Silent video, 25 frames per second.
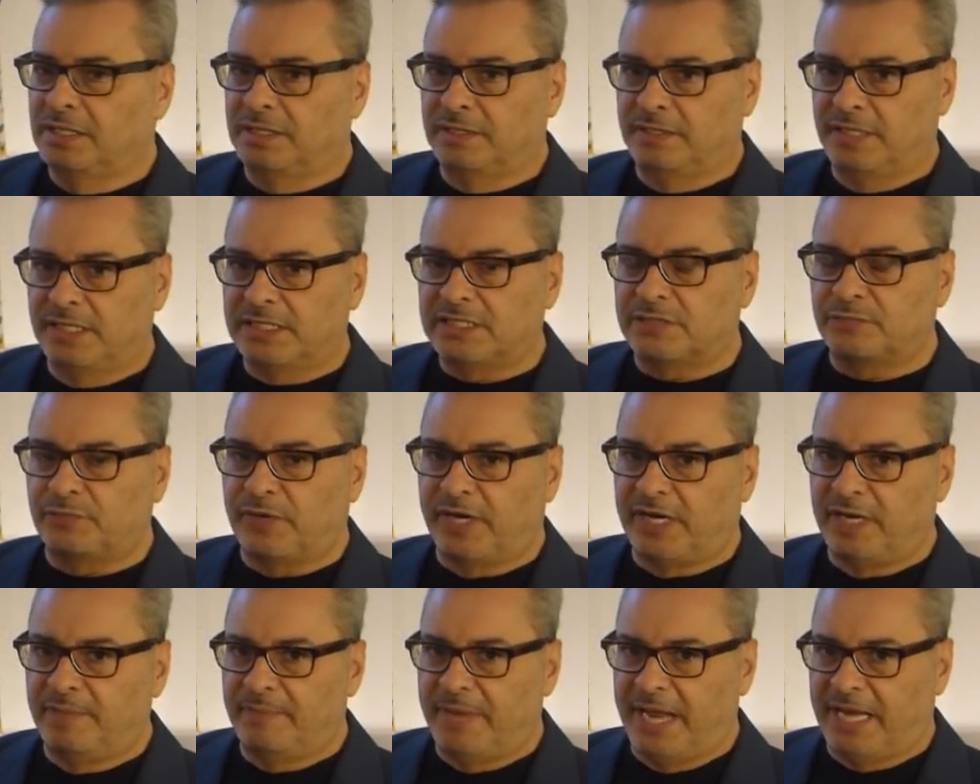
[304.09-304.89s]
This
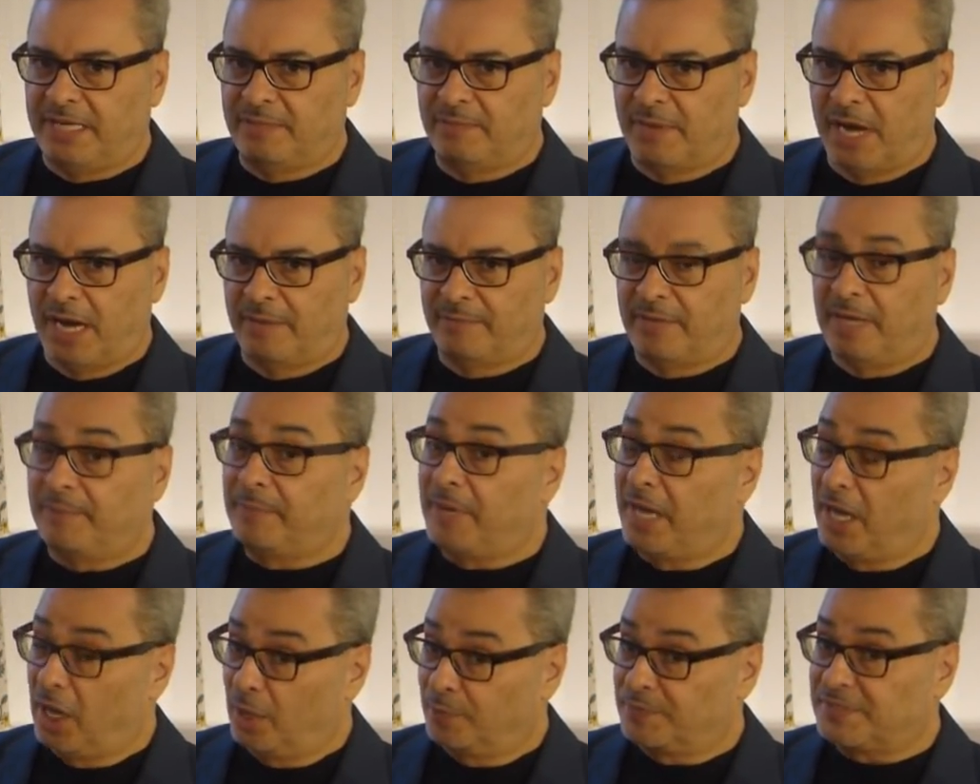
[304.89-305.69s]
ready-made mind map
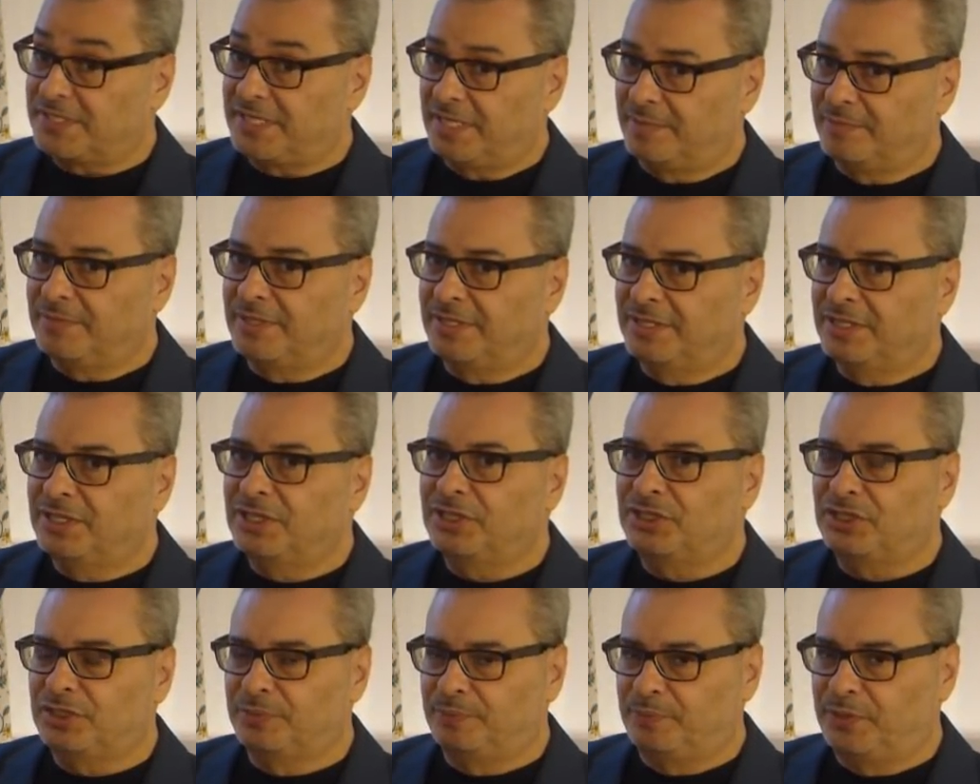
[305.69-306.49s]
helps them
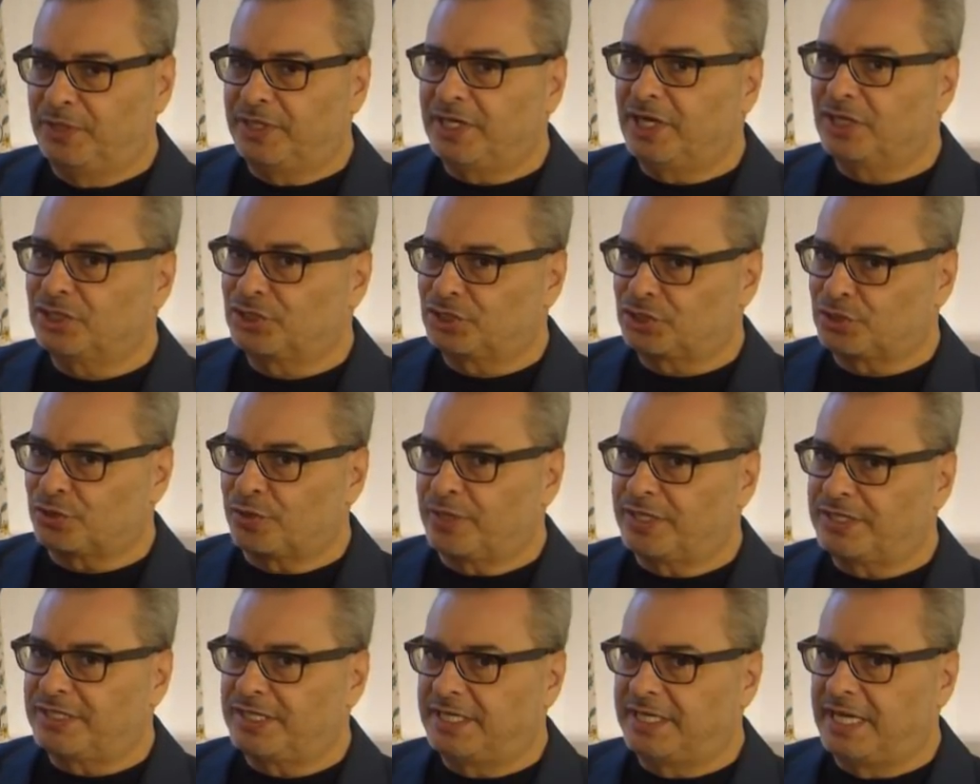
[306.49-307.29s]
to put a
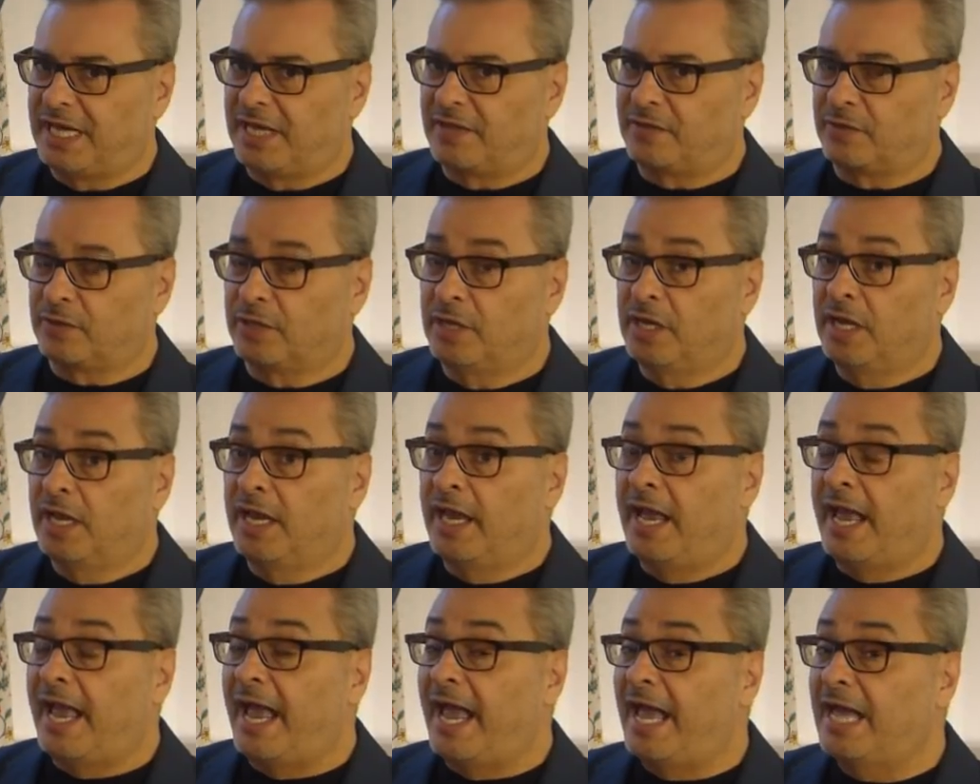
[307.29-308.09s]
story together
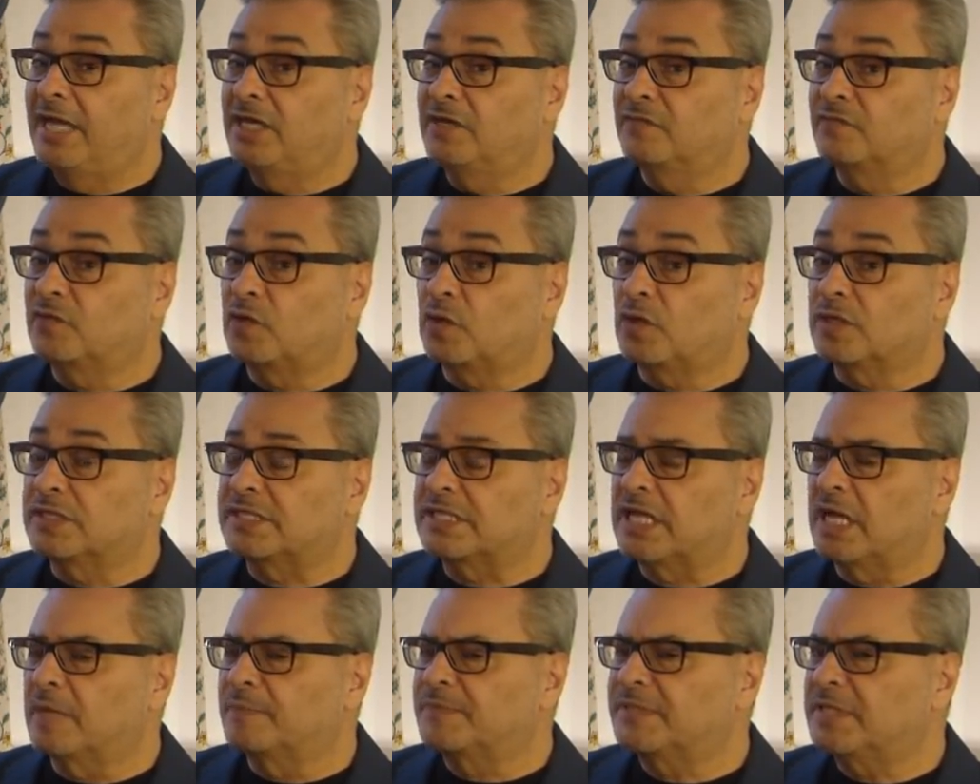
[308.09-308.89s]
and, of
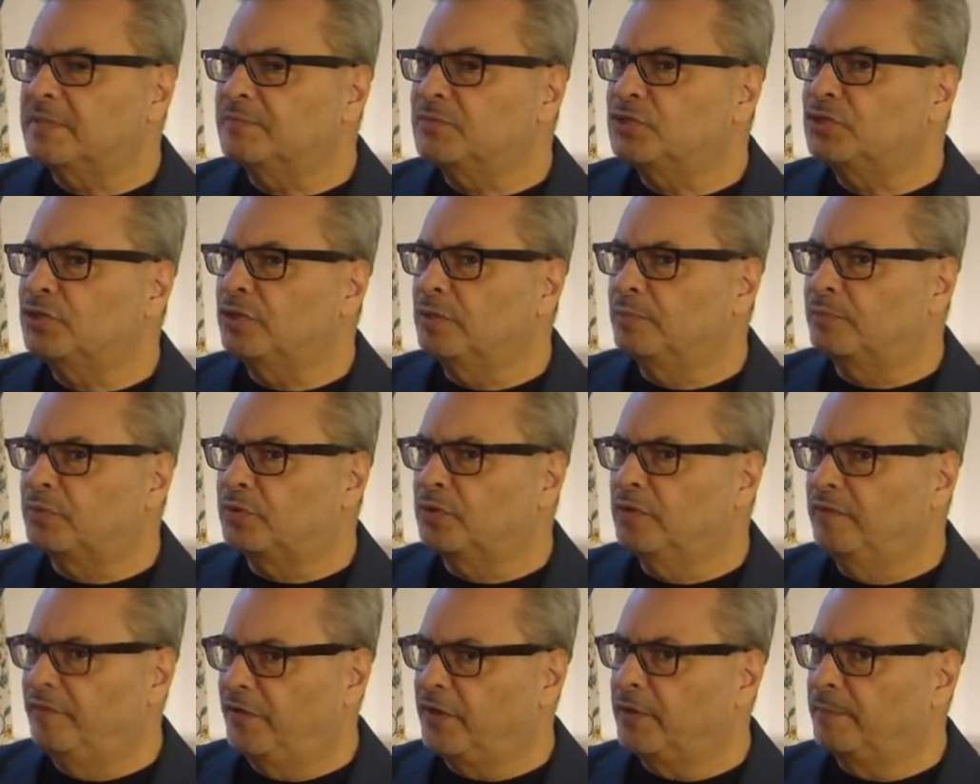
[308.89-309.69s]
course, helps them to
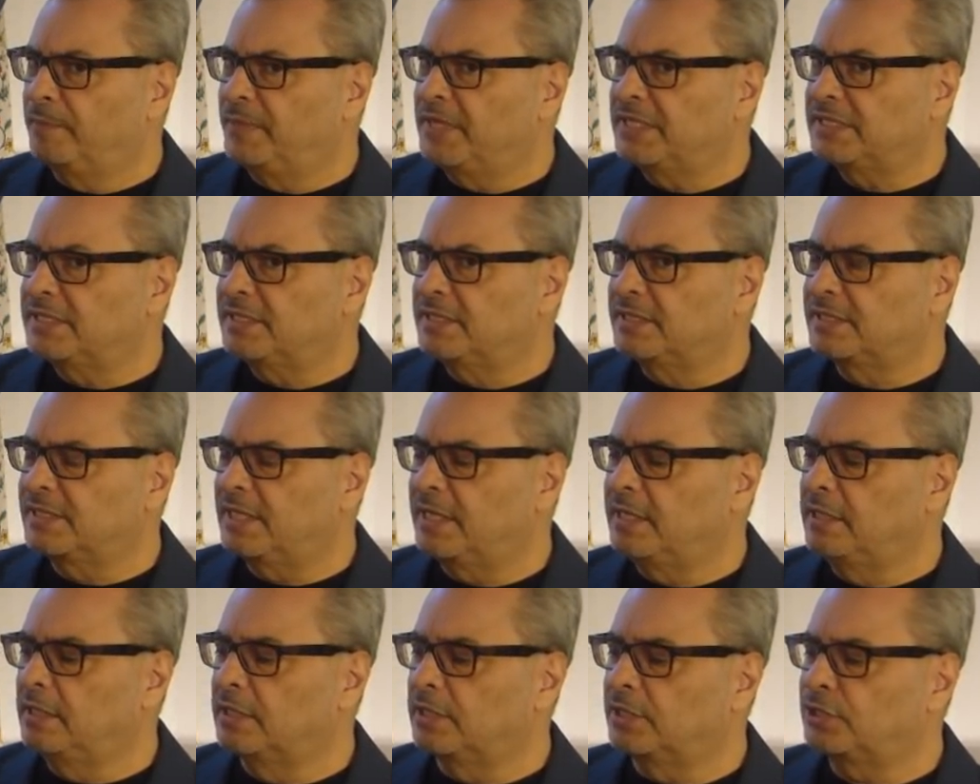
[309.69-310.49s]
improve their business
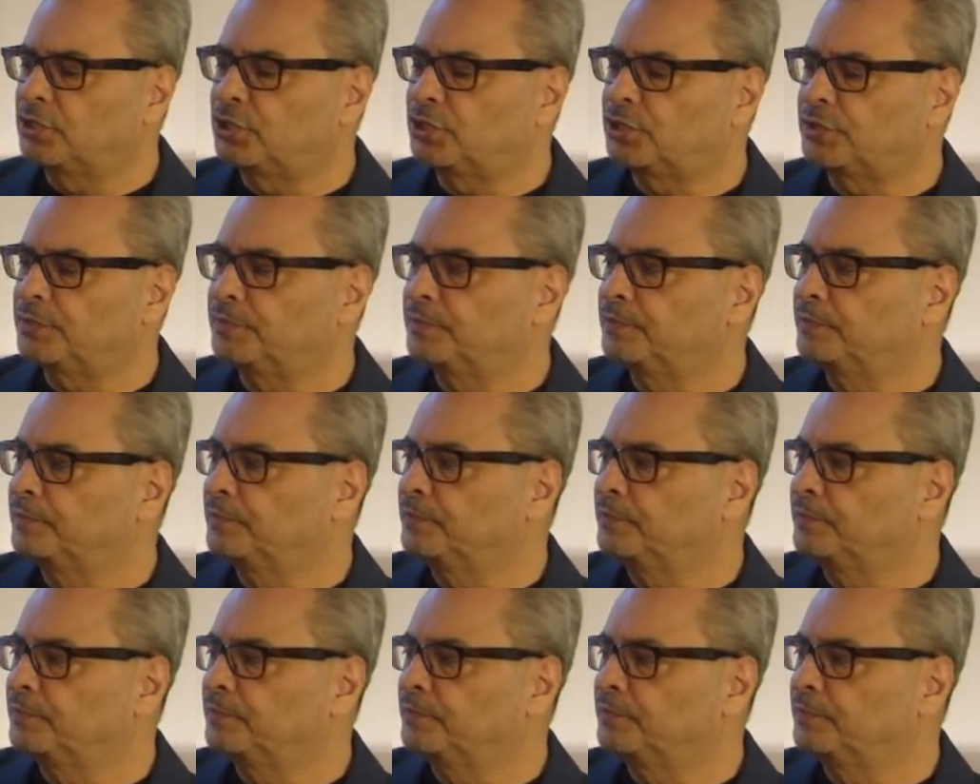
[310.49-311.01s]
English.